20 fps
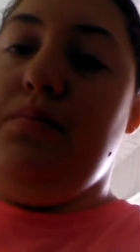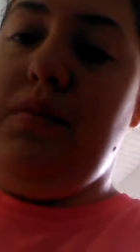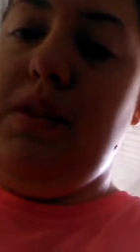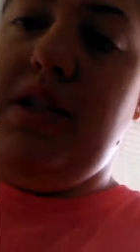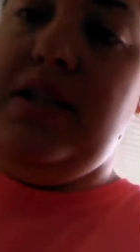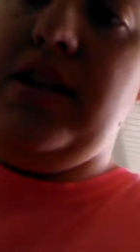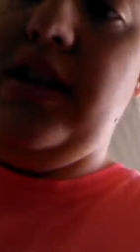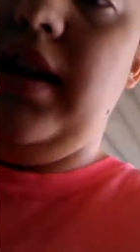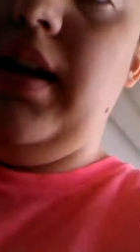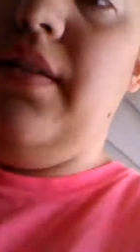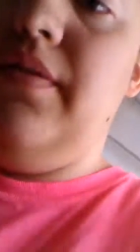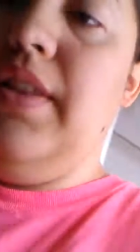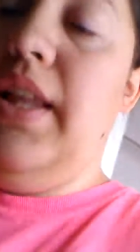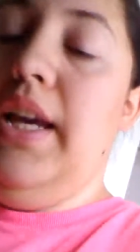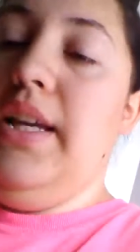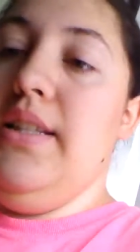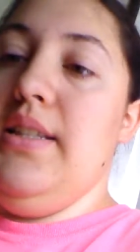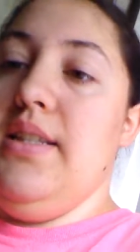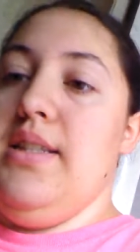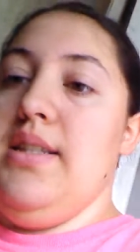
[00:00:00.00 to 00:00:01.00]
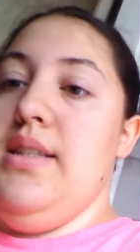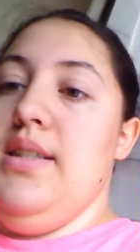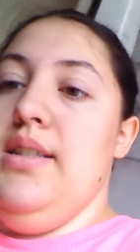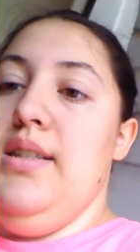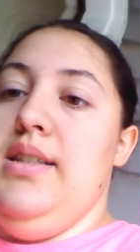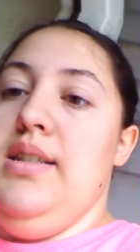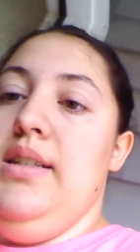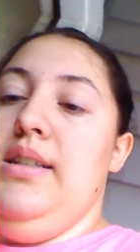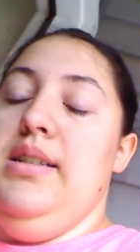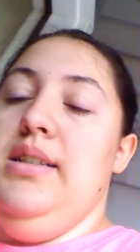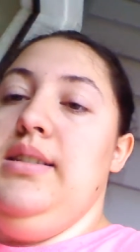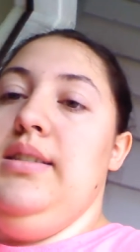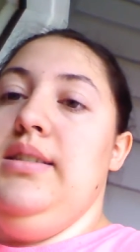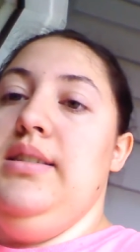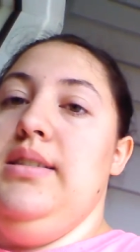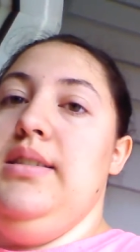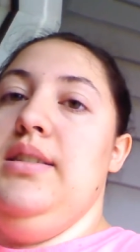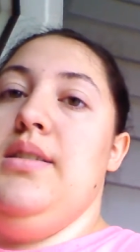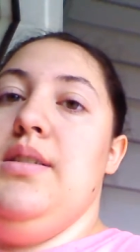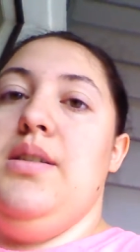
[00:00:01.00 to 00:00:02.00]
we still have lighting.
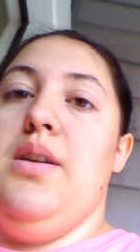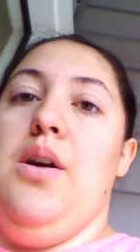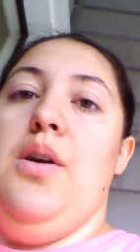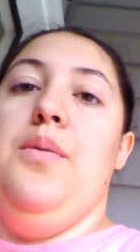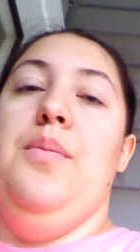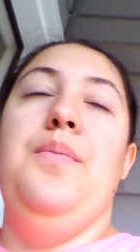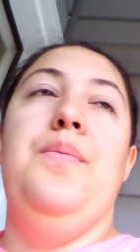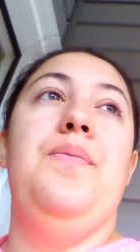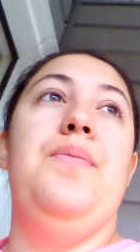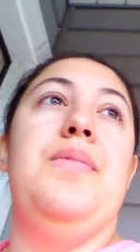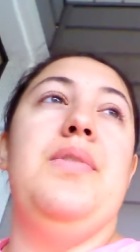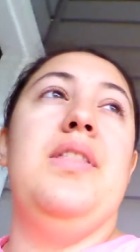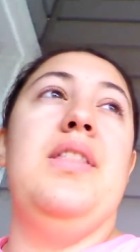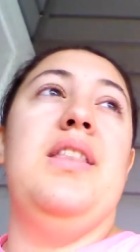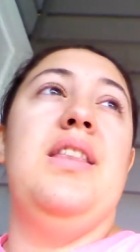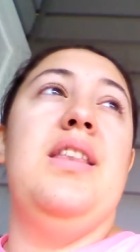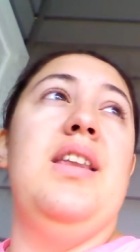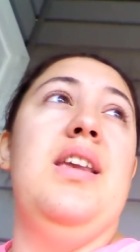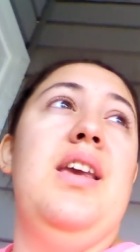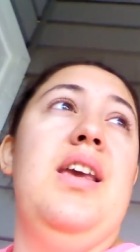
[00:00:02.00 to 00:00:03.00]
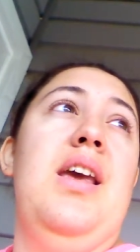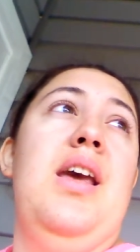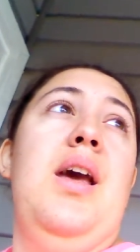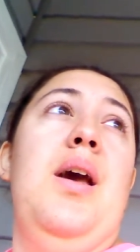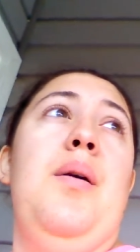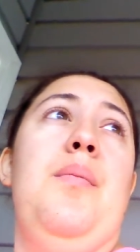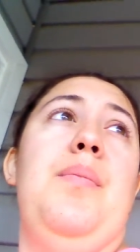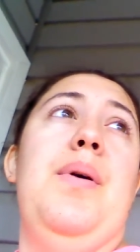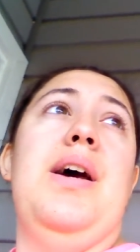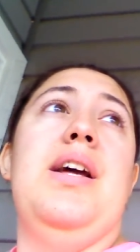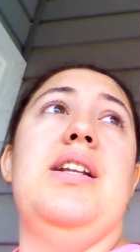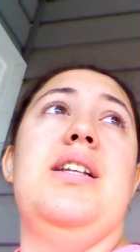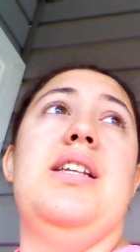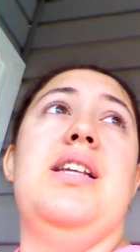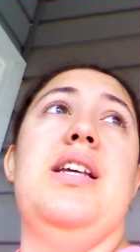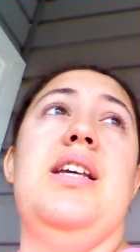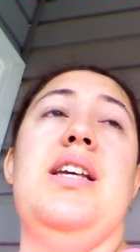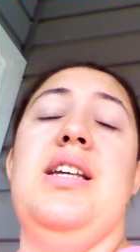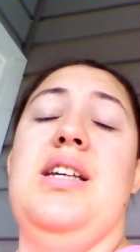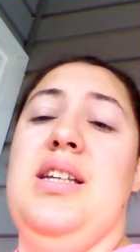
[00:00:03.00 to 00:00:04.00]
So, but
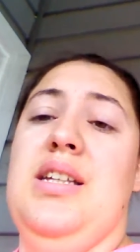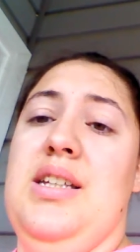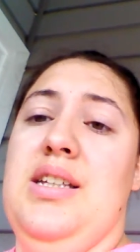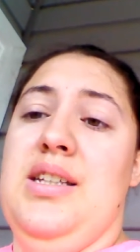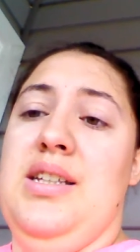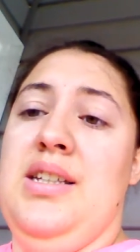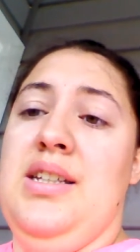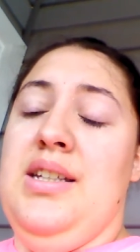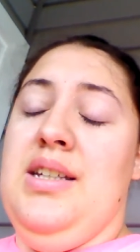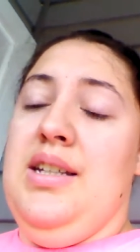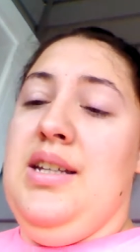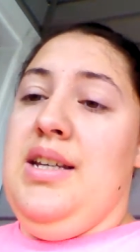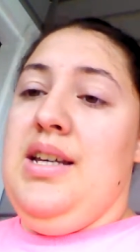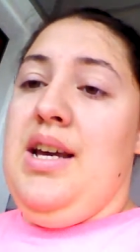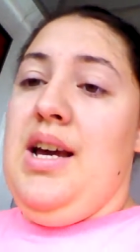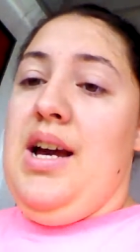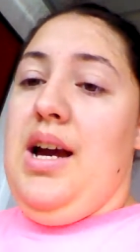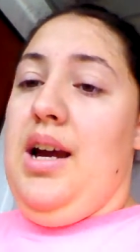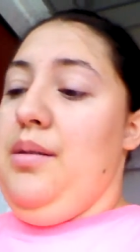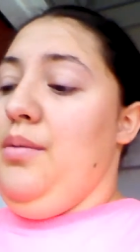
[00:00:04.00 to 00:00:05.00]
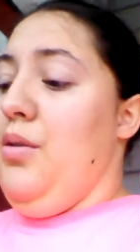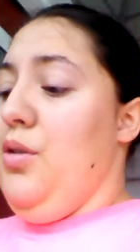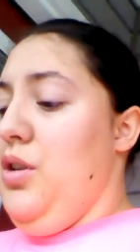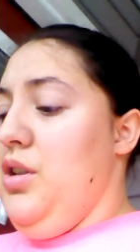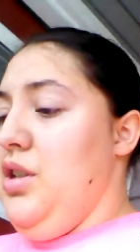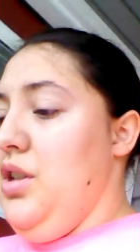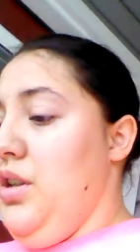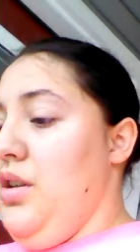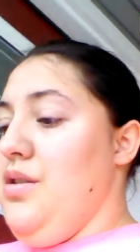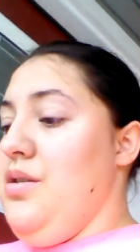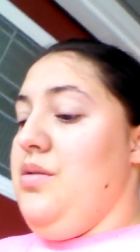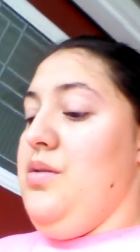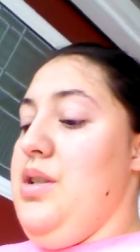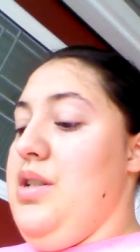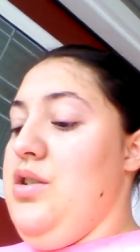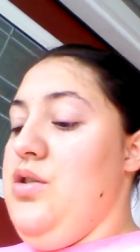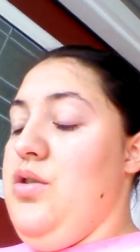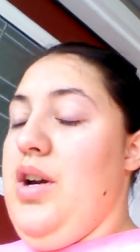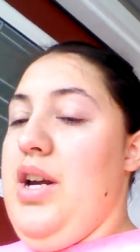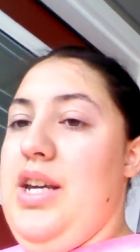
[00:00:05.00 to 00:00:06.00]
I'm going to go
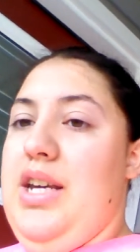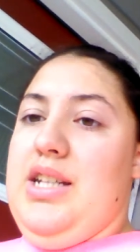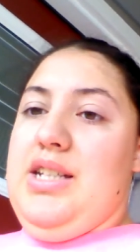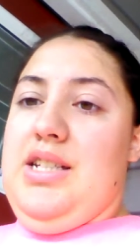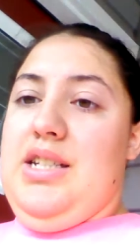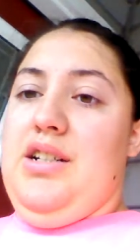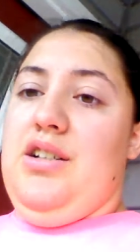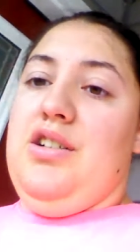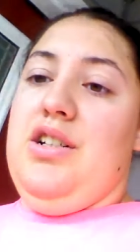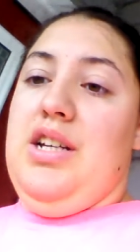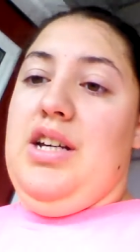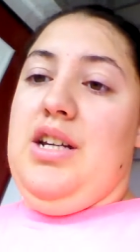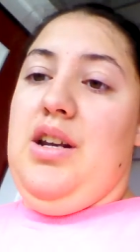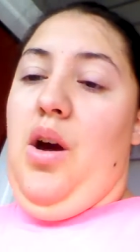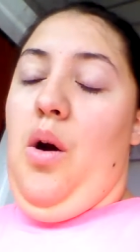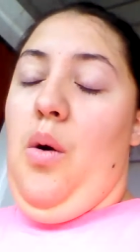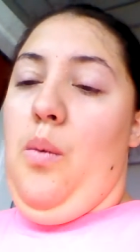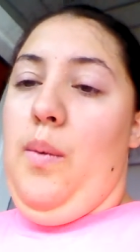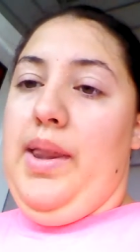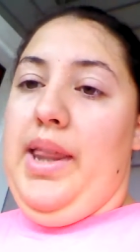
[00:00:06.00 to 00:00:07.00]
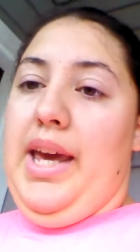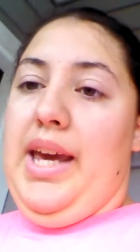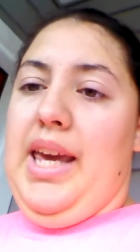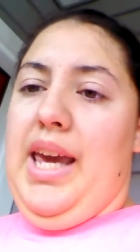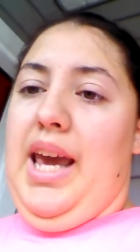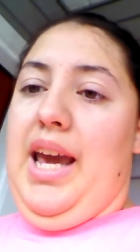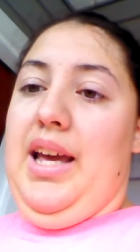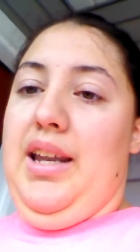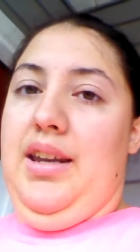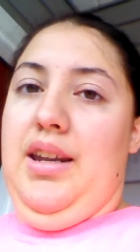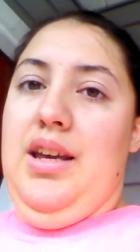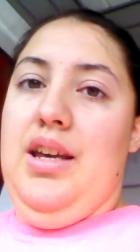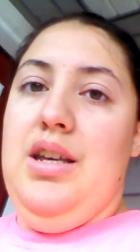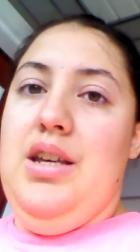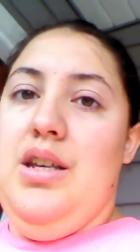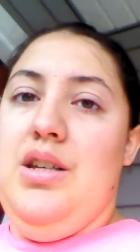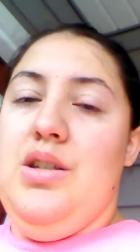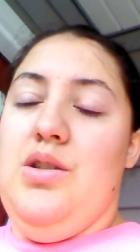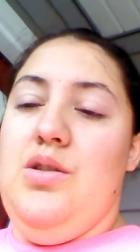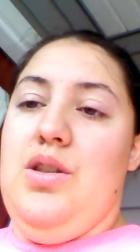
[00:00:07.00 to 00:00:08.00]
and try and get dinner done while I can.
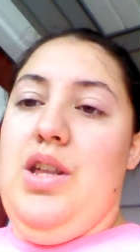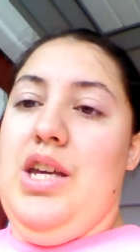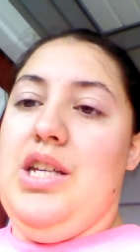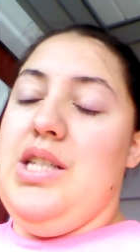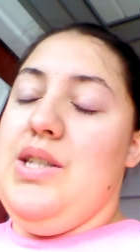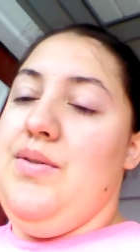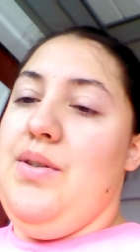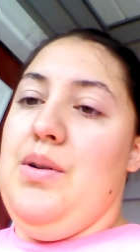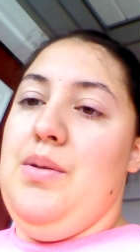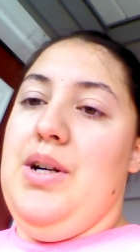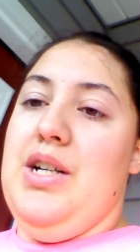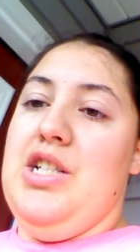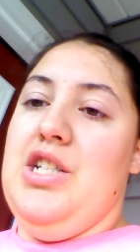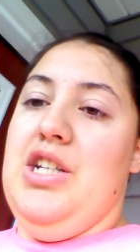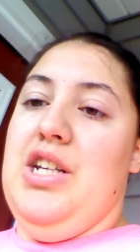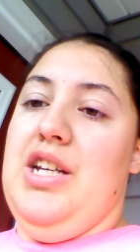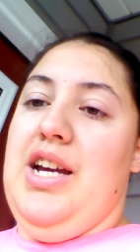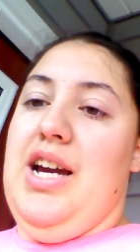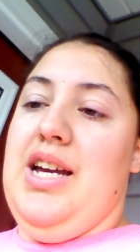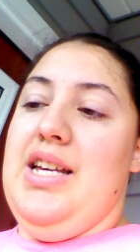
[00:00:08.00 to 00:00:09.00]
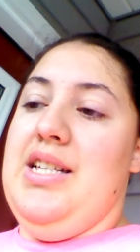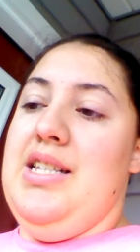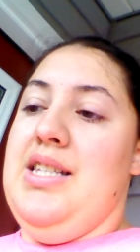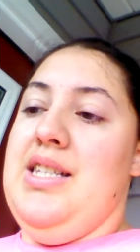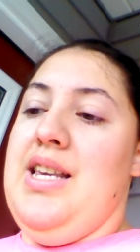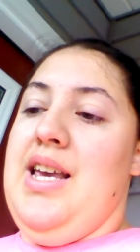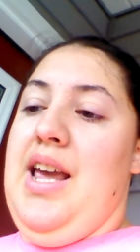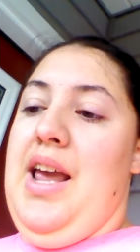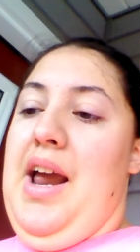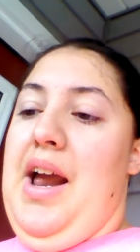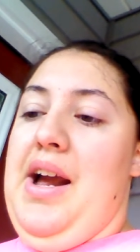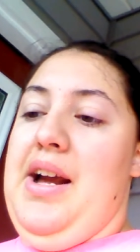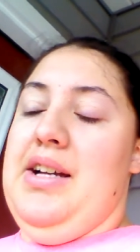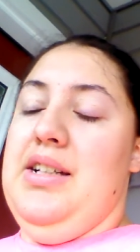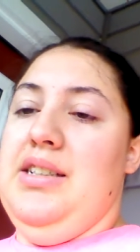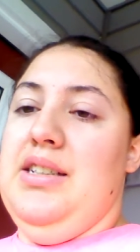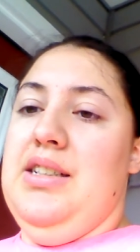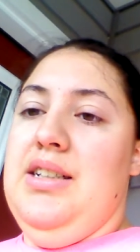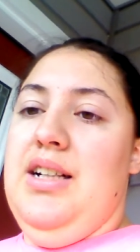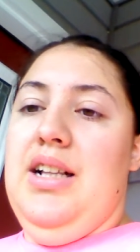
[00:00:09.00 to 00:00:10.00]
Thanks for watching, guys,
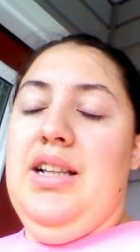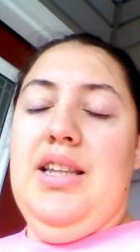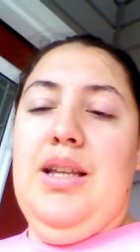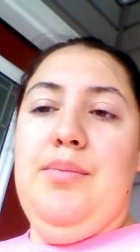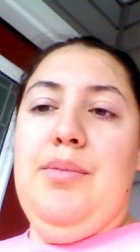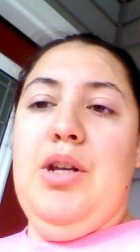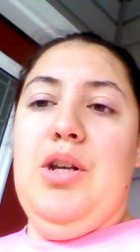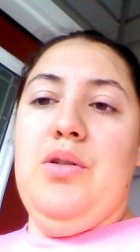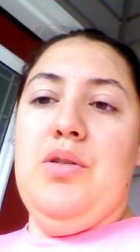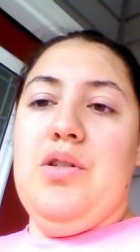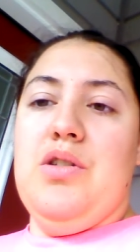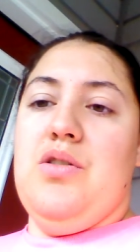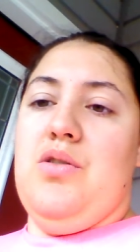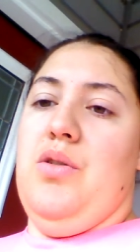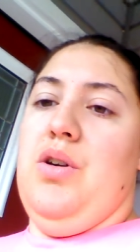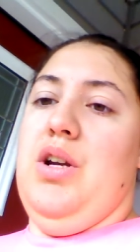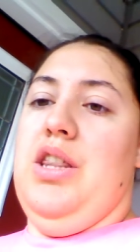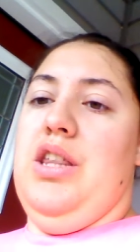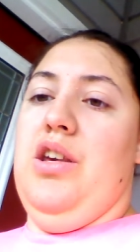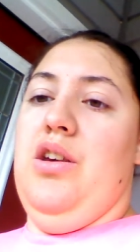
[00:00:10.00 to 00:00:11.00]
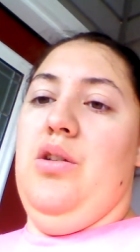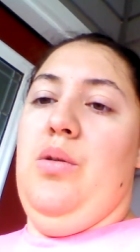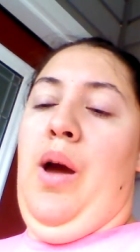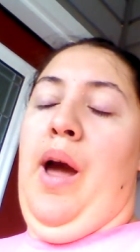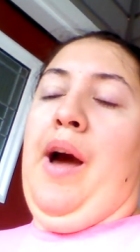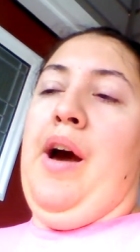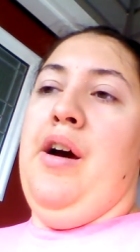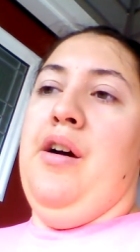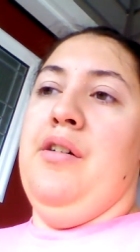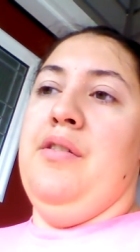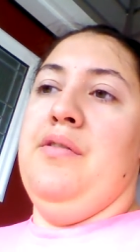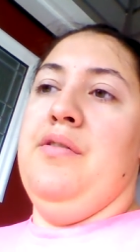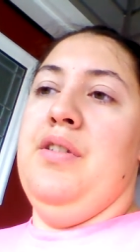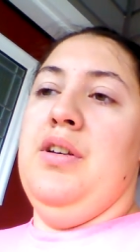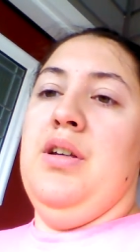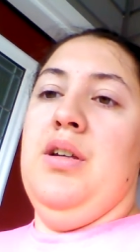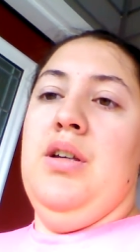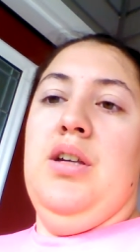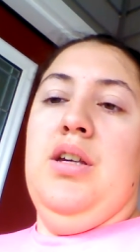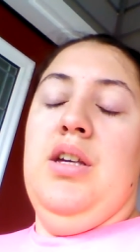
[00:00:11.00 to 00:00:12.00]
and let me know what story that you have
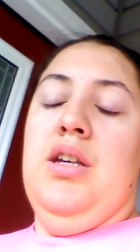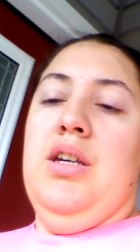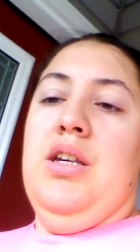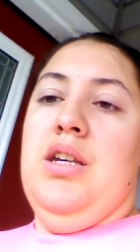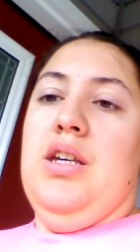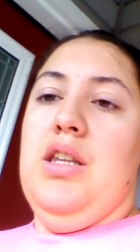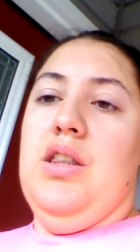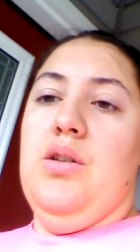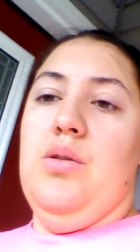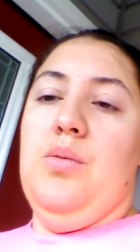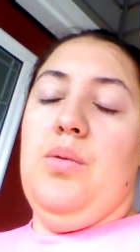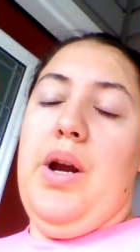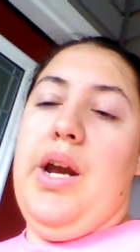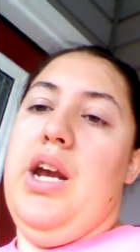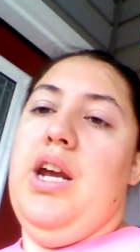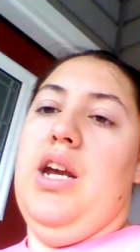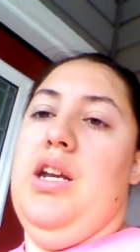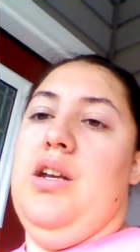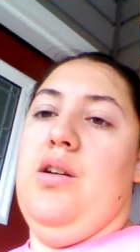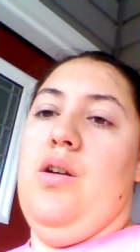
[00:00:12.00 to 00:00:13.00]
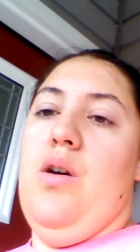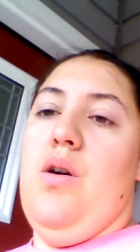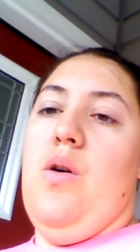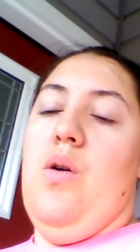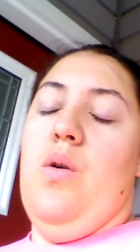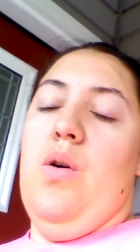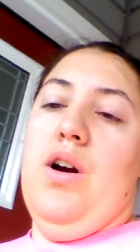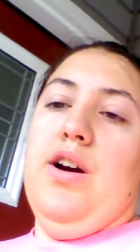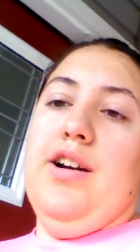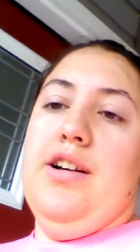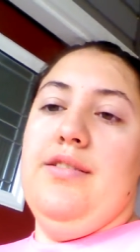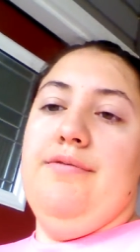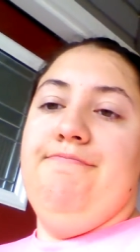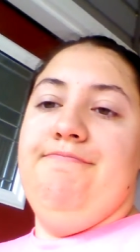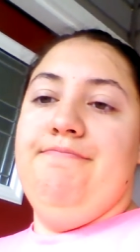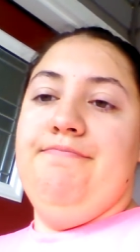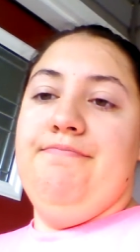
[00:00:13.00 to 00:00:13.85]
in the rain or